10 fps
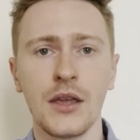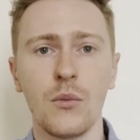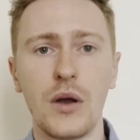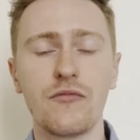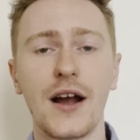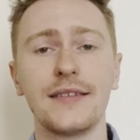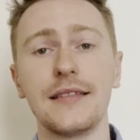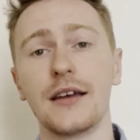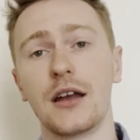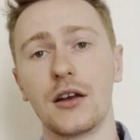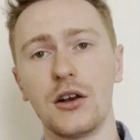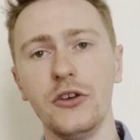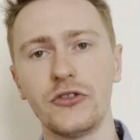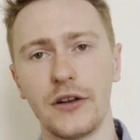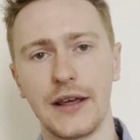When writing the
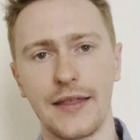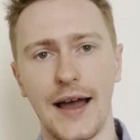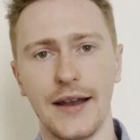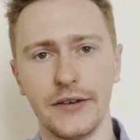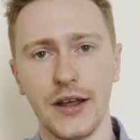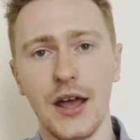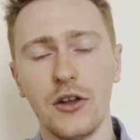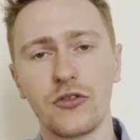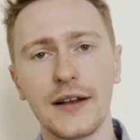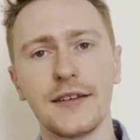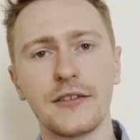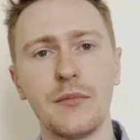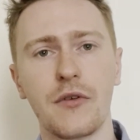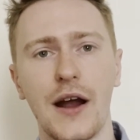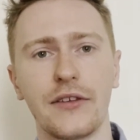conclusion, on the other hand, try to
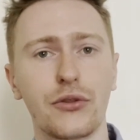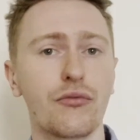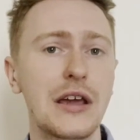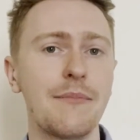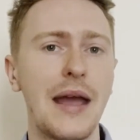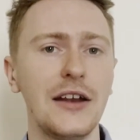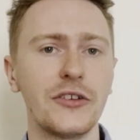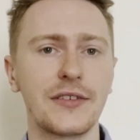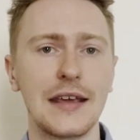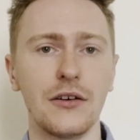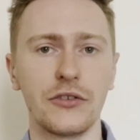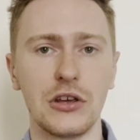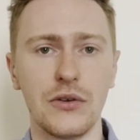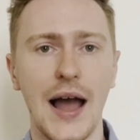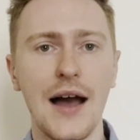summarise 3 major skills that
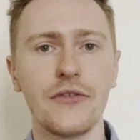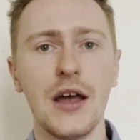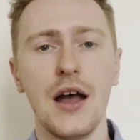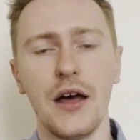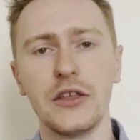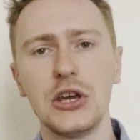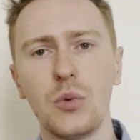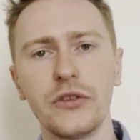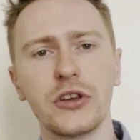you have and that you want to